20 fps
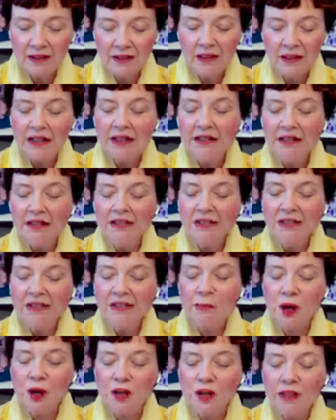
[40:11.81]
is
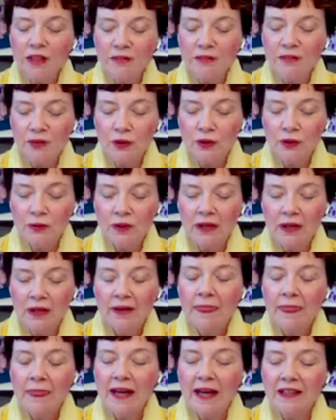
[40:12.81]
the part of
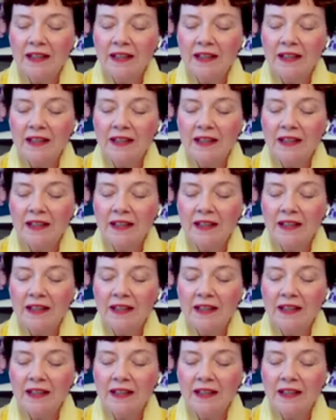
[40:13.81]
you